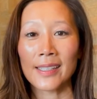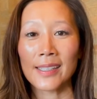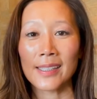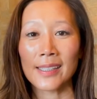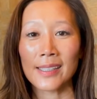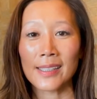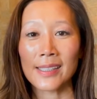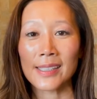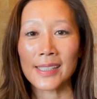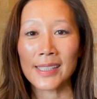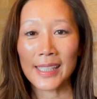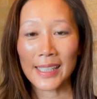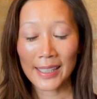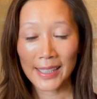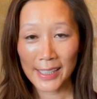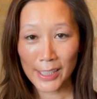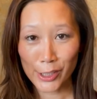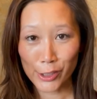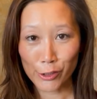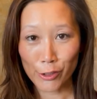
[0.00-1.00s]

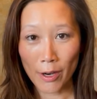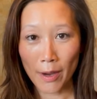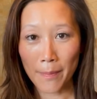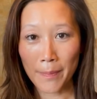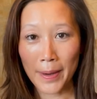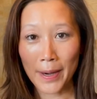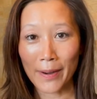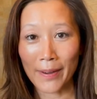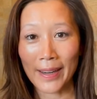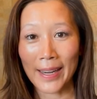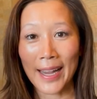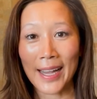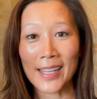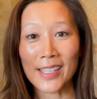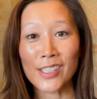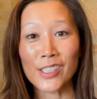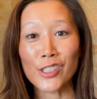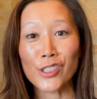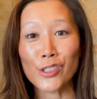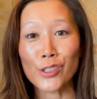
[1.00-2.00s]
Silly Strawberry
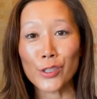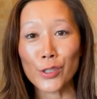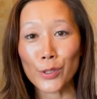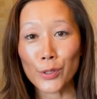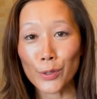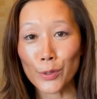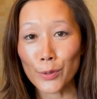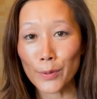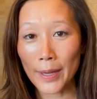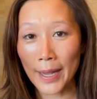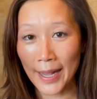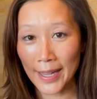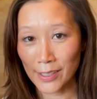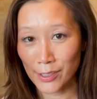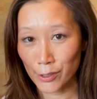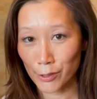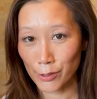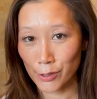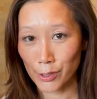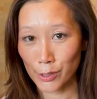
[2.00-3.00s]
has 2
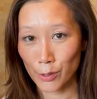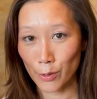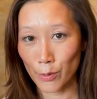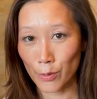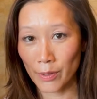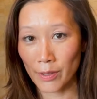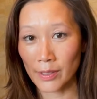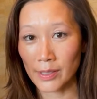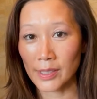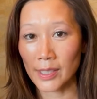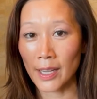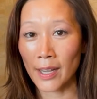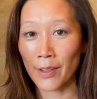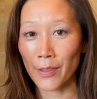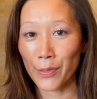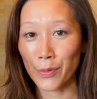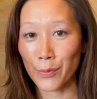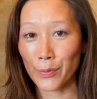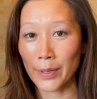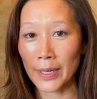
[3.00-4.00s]
hazard scores, a
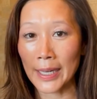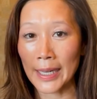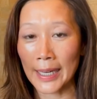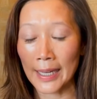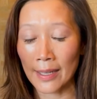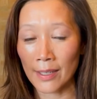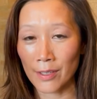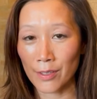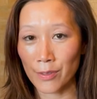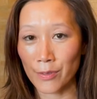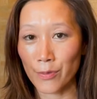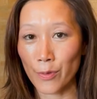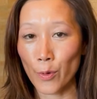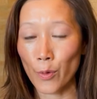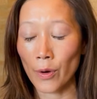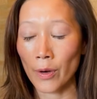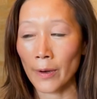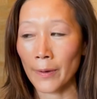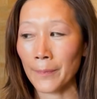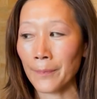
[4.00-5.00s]
3 and a
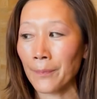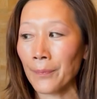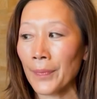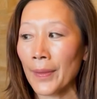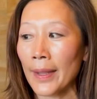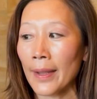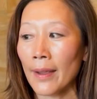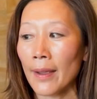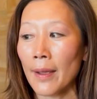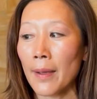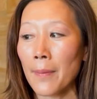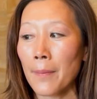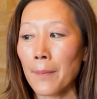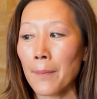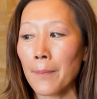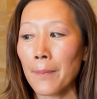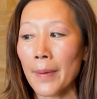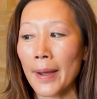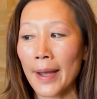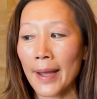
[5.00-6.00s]
4.
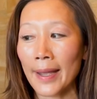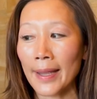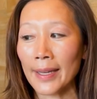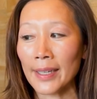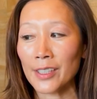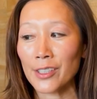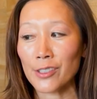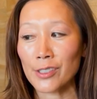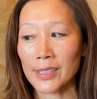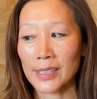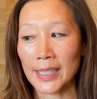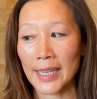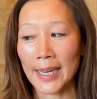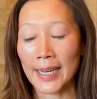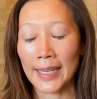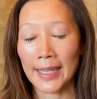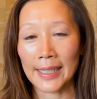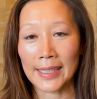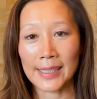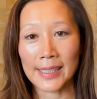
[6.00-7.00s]
My
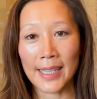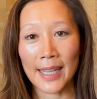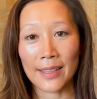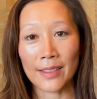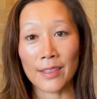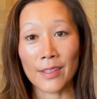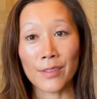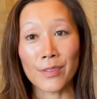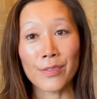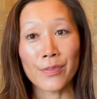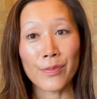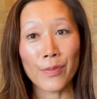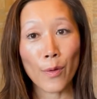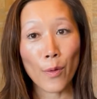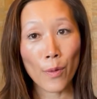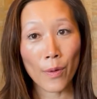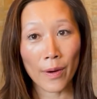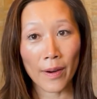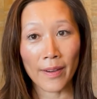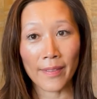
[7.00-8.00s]
understanding is that the
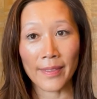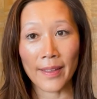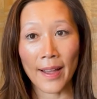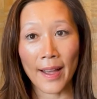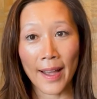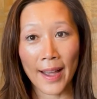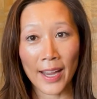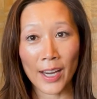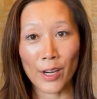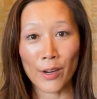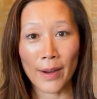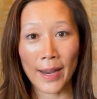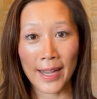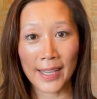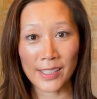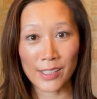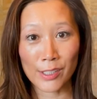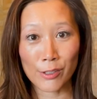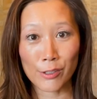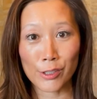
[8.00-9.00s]
4, the higher
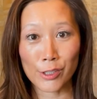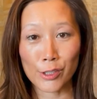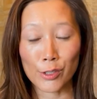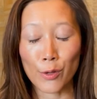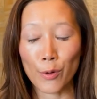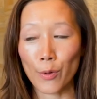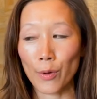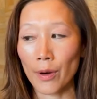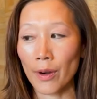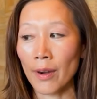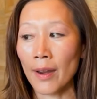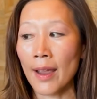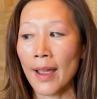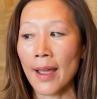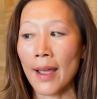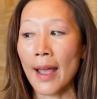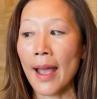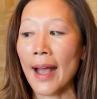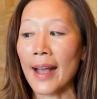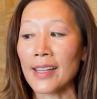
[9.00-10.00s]
hazard score,
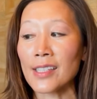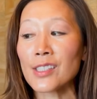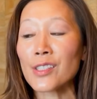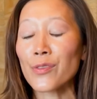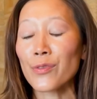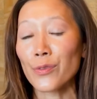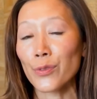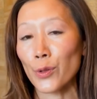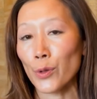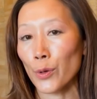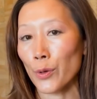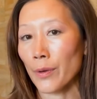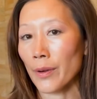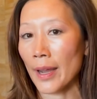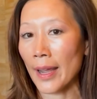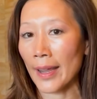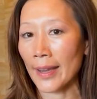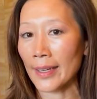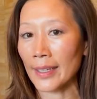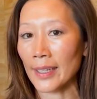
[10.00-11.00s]
has
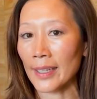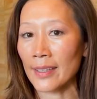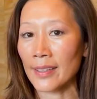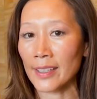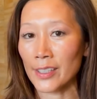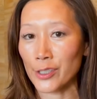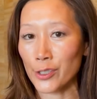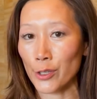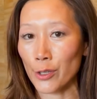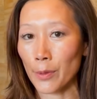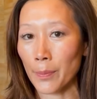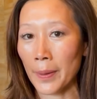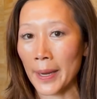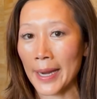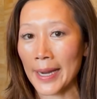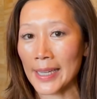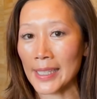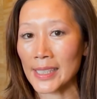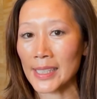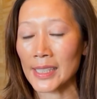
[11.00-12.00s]
fluoride in the
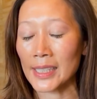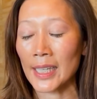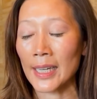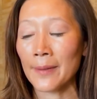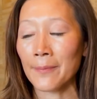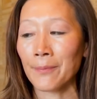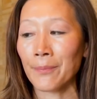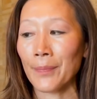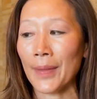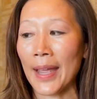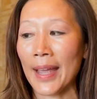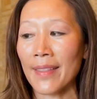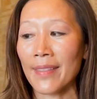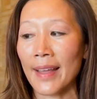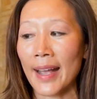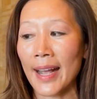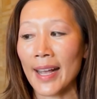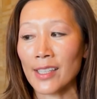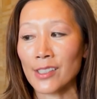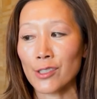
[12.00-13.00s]
toothpaste, and the
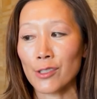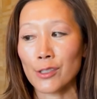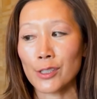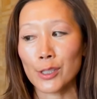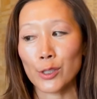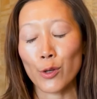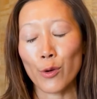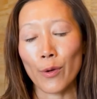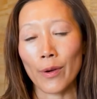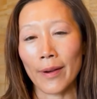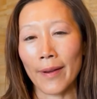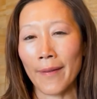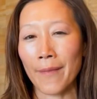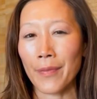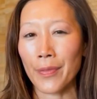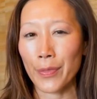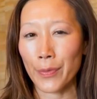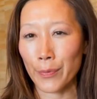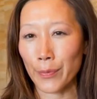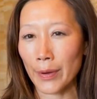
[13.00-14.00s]
hazard score
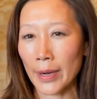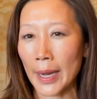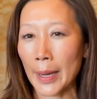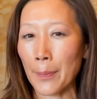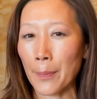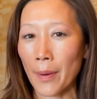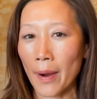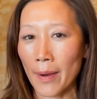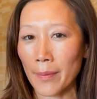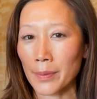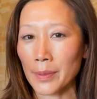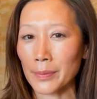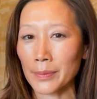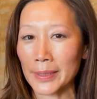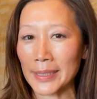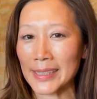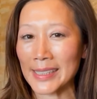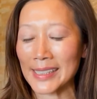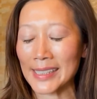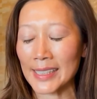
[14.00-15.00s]
of 3
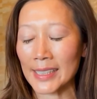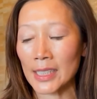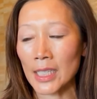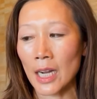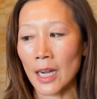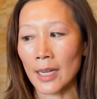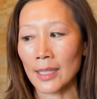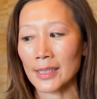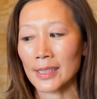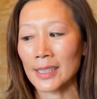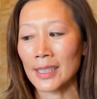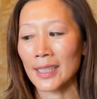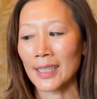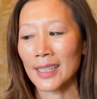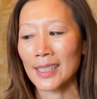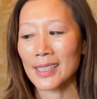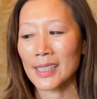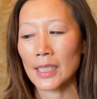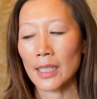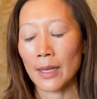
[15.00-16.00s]
probably does not.
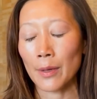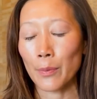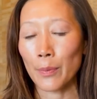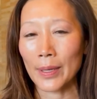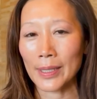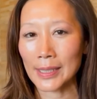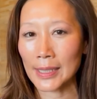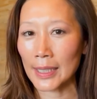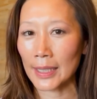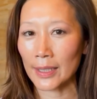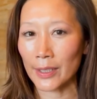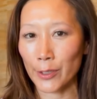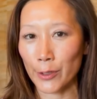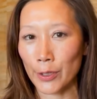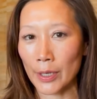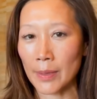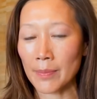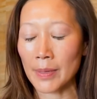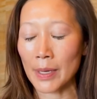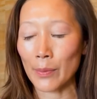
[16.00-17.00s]
So it wasn't clear
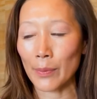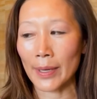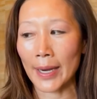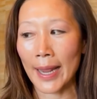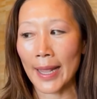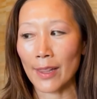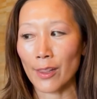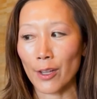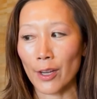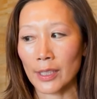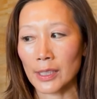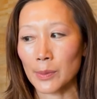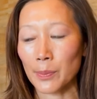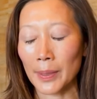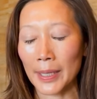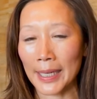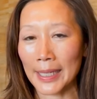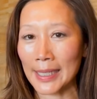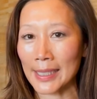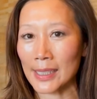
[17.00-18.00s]
to me when I looked,
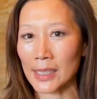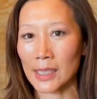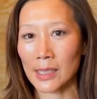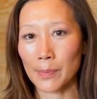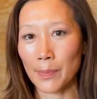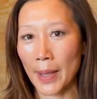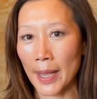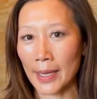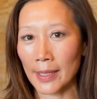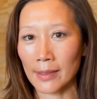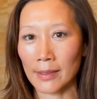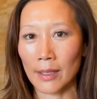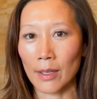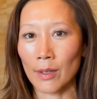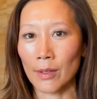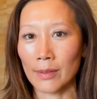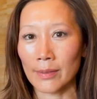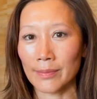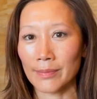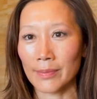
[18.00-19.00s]
but I didn't spend
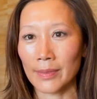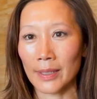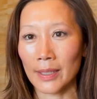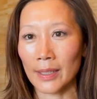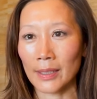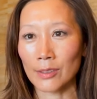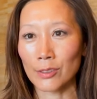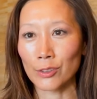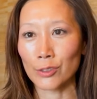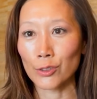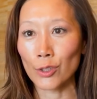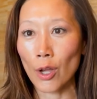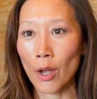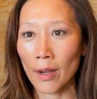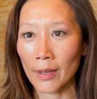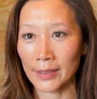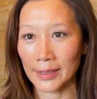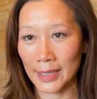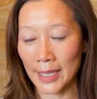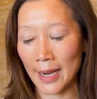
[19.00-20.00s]
a
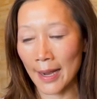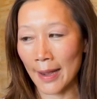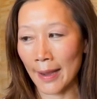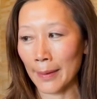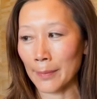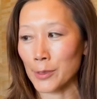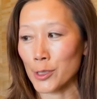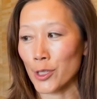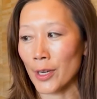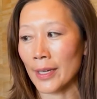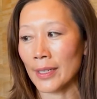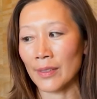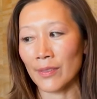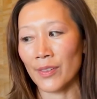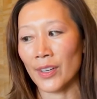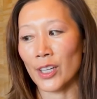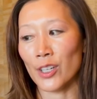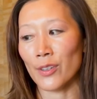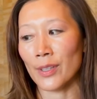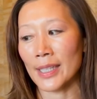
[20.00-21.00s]
long time trying to
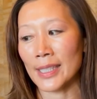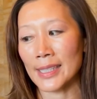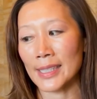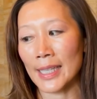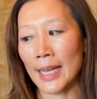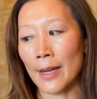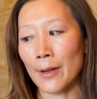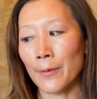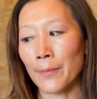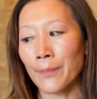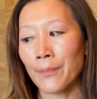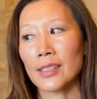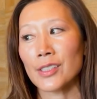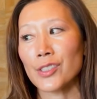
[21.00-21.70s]
figure this out.